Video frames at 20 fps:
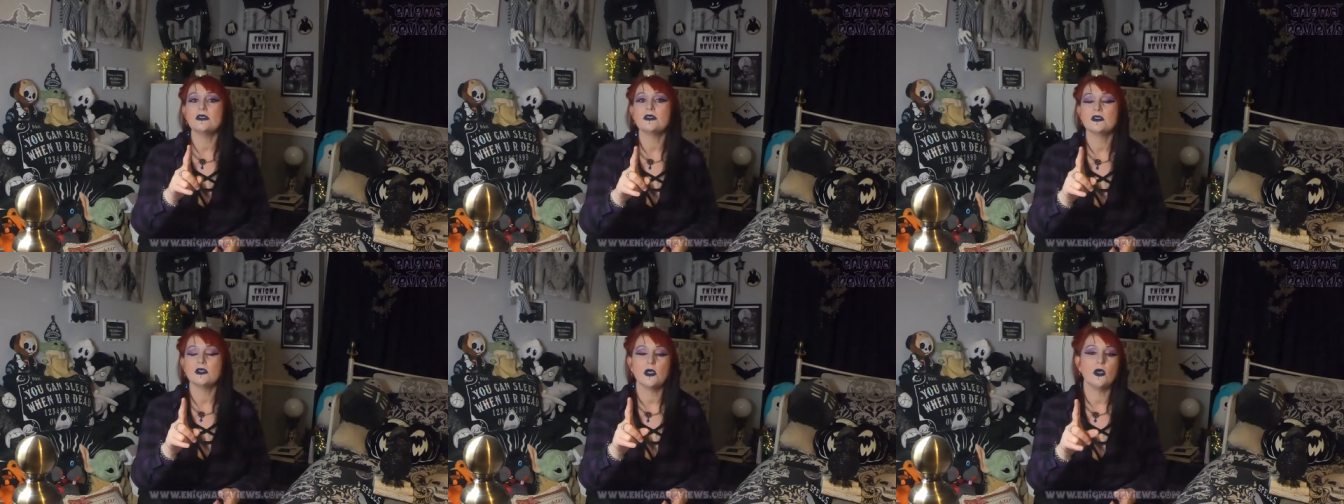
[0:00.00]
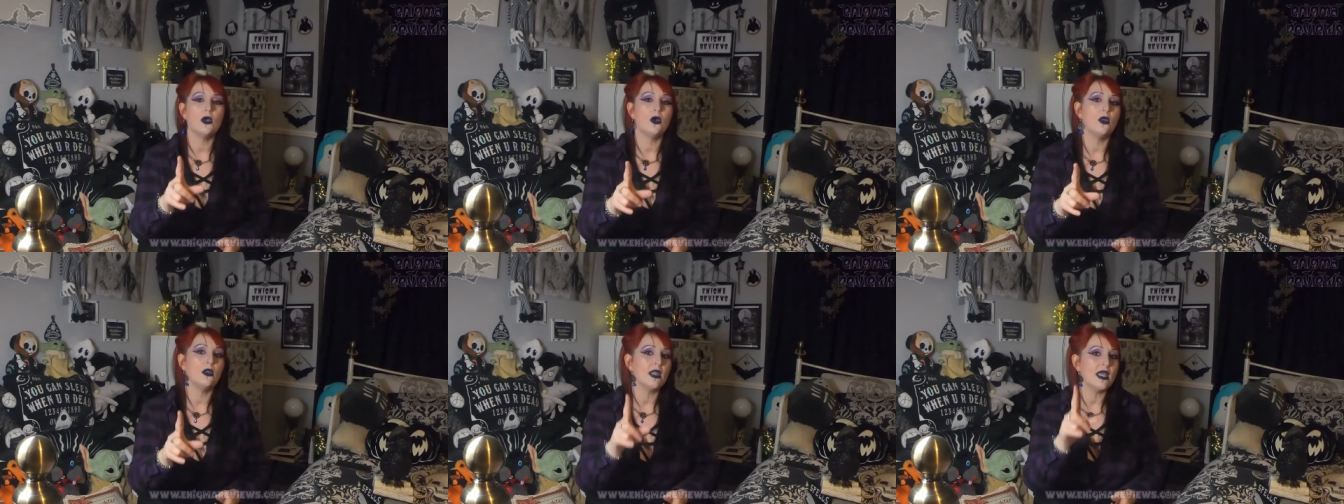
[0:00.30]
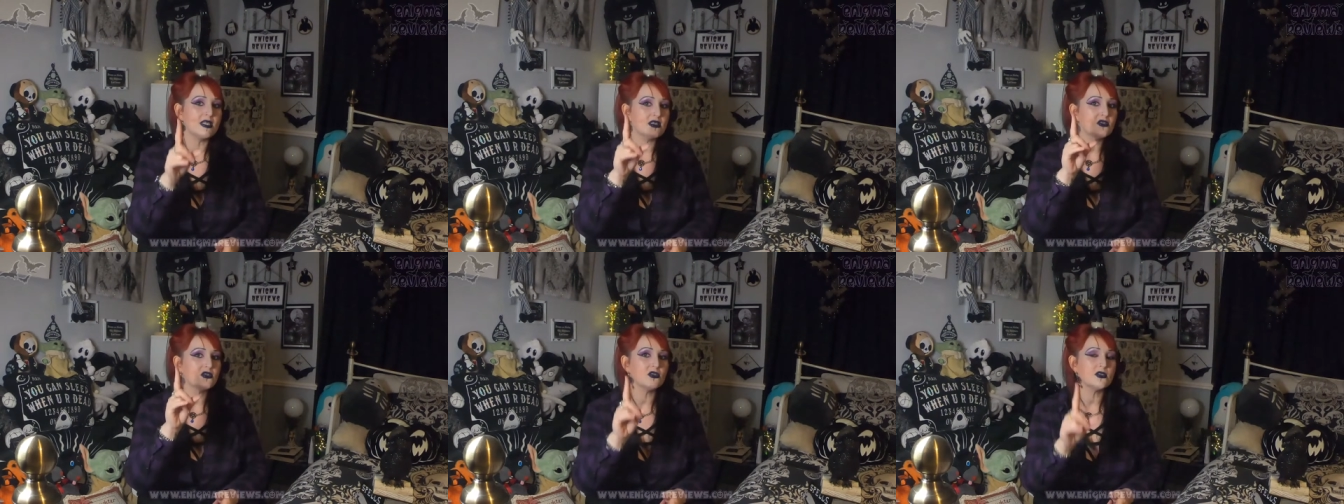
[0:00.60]
so
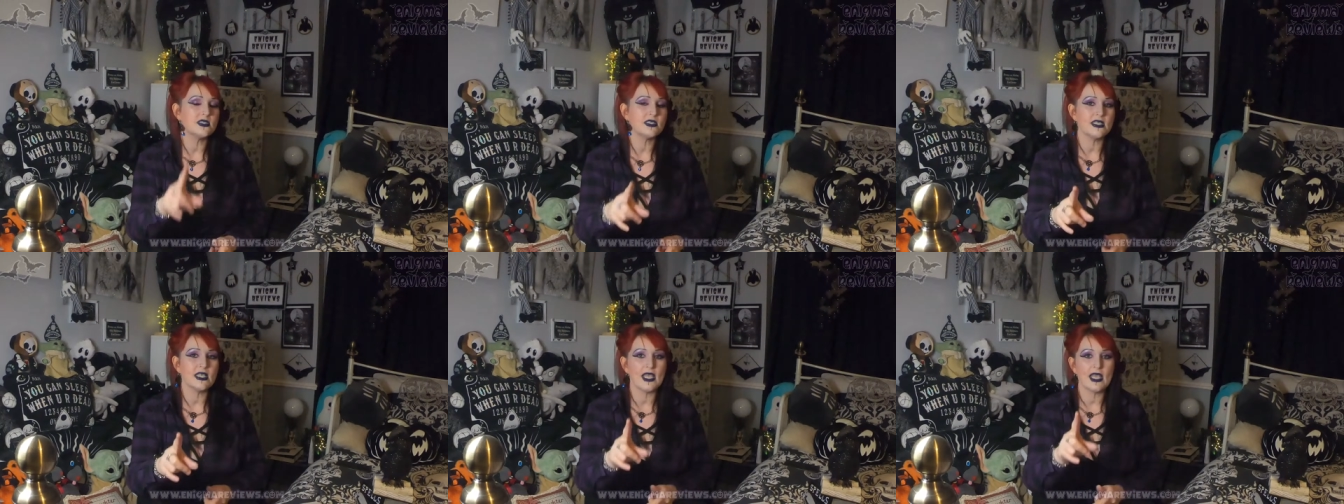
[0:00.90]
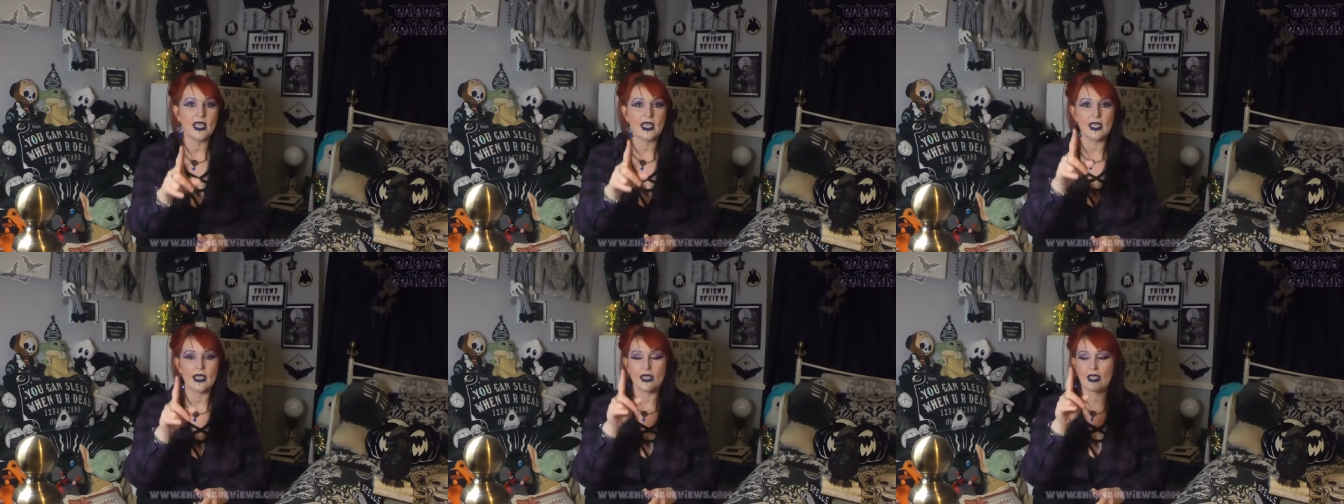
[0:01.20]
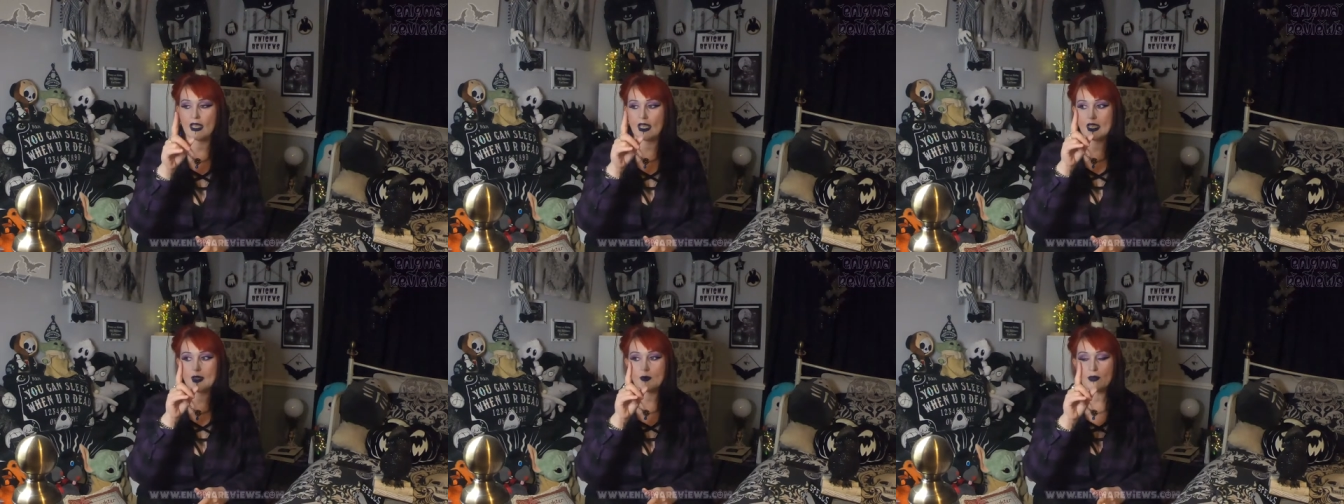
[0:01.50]
let's just say
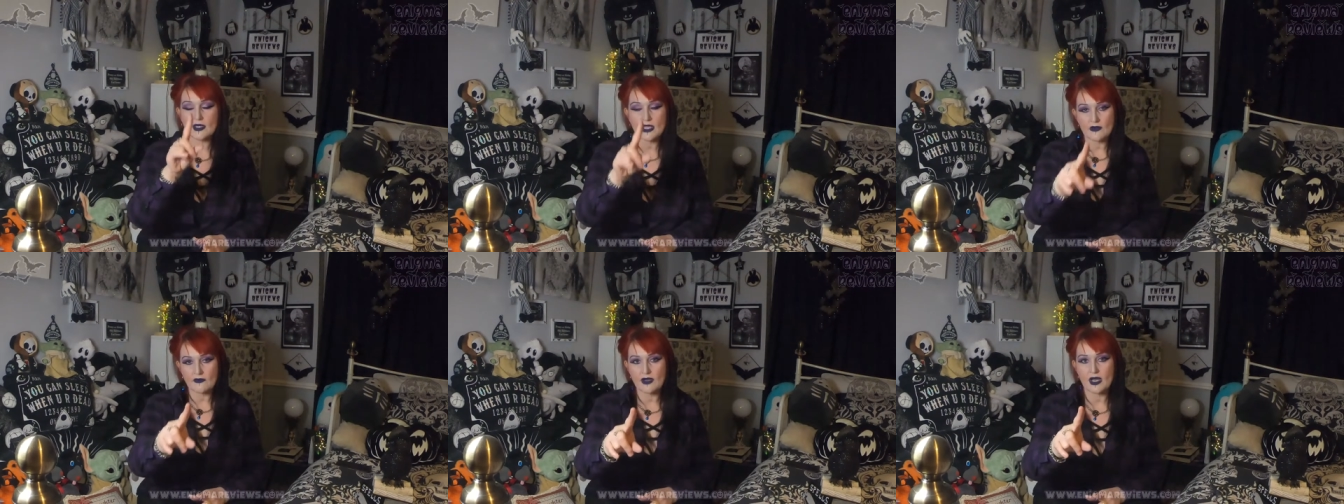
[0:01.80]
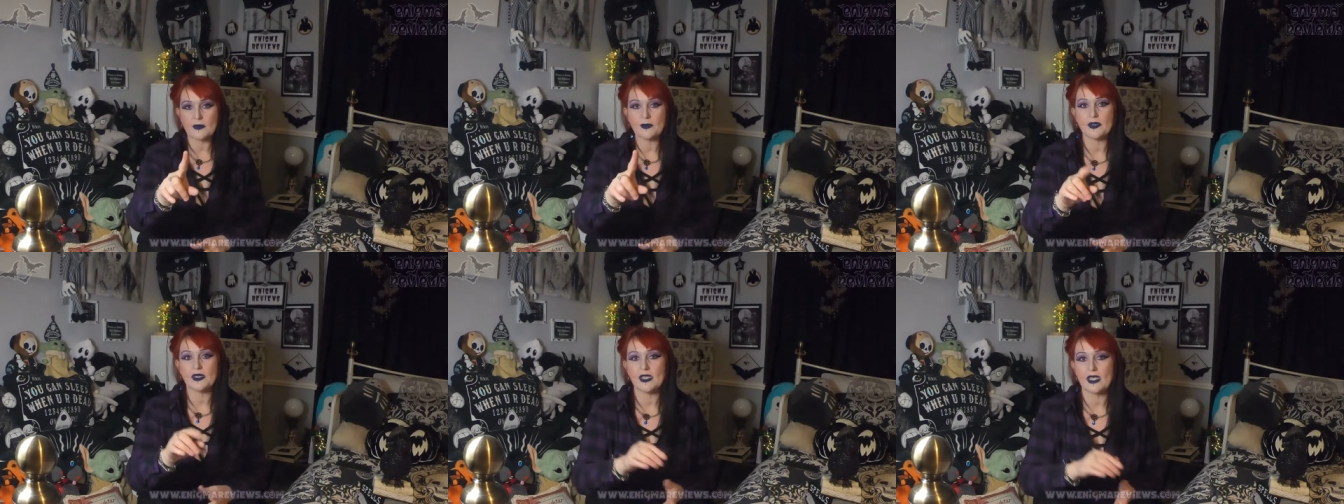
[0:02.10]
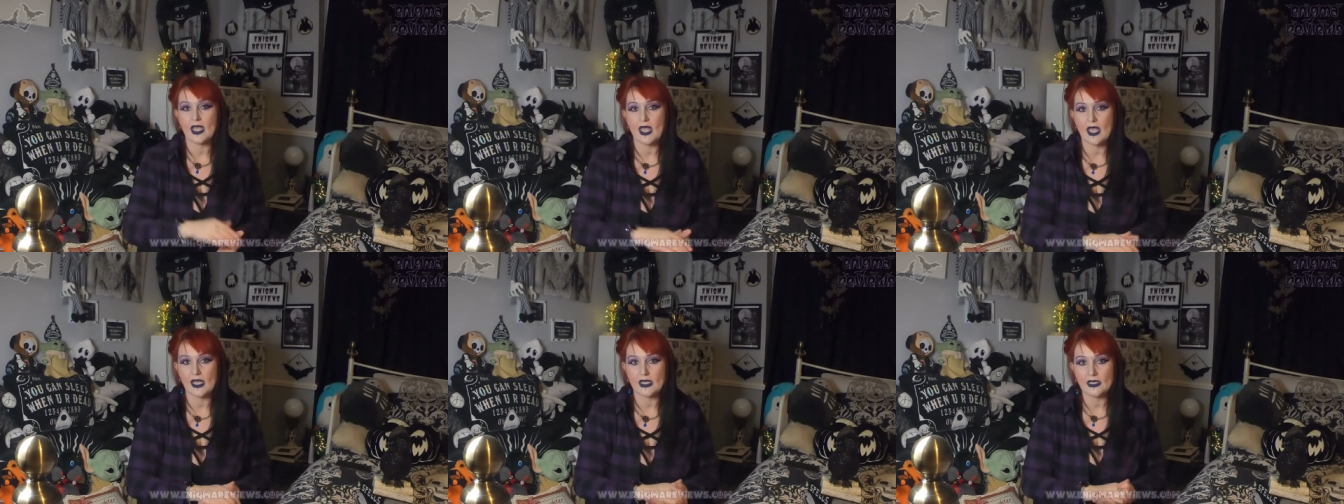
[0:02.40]
it will never happen
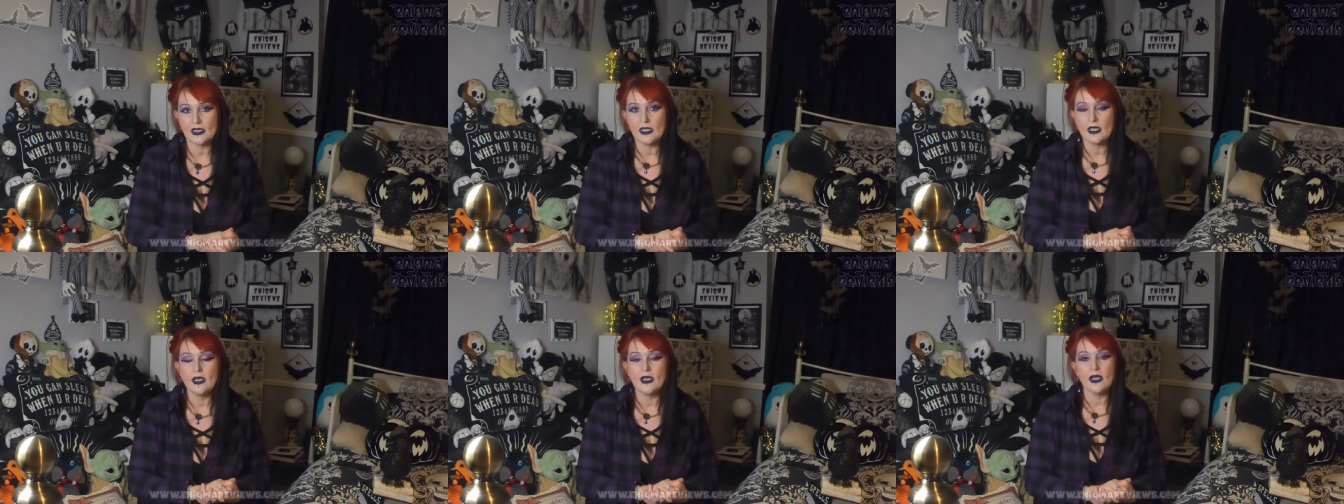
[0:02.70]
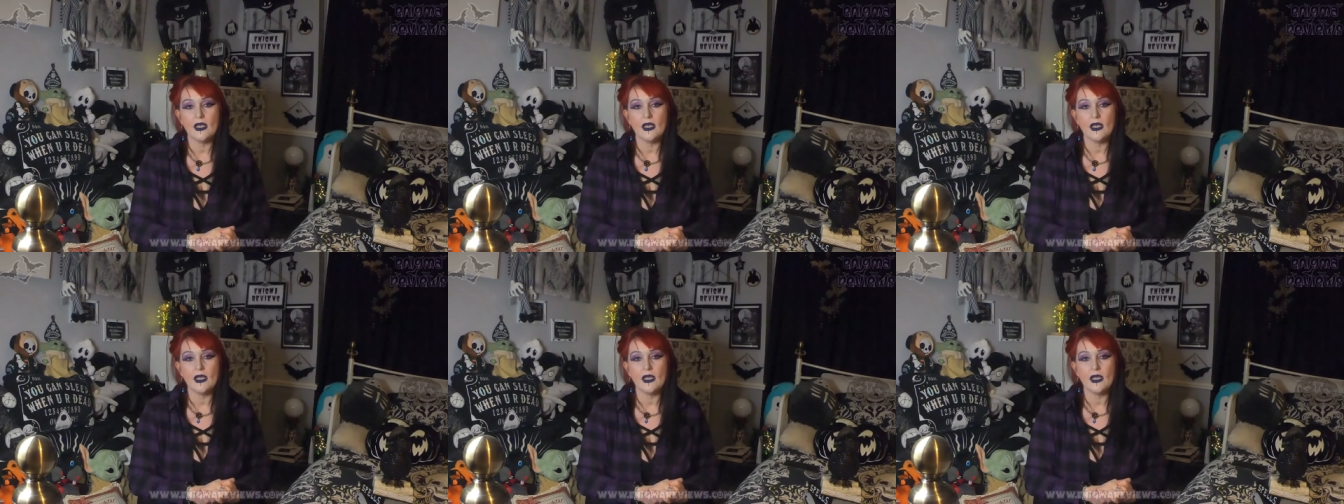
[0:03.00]
again.